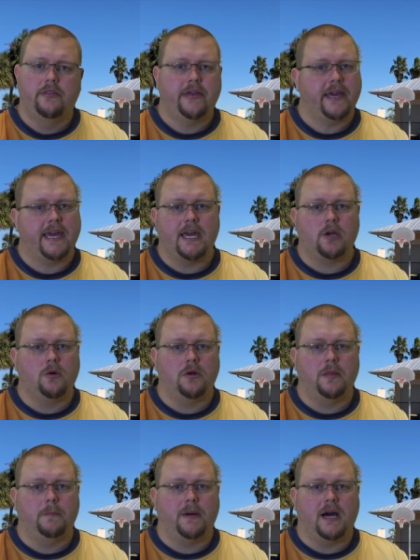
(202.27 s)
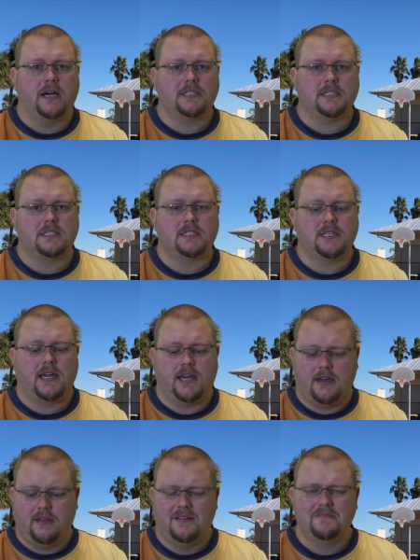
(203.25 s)
they can't go to the boss and
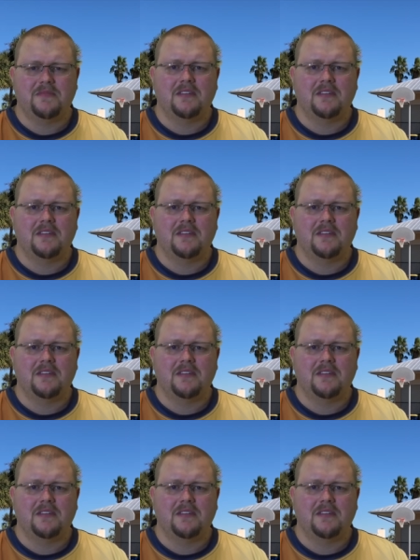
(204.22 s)
say,